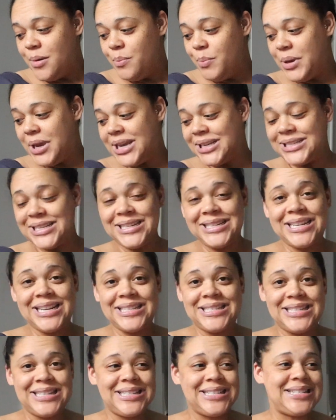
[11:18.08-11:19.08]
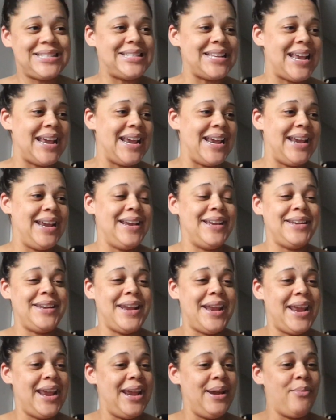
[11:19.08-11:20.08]
because it doesn't say a
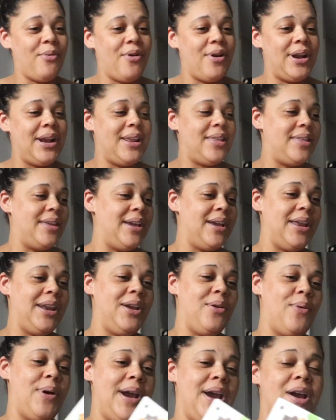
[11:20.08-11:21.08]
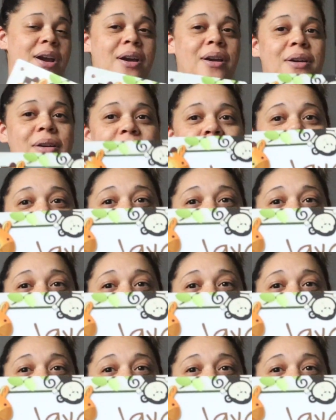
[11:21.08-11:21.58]
name or anything anywhere.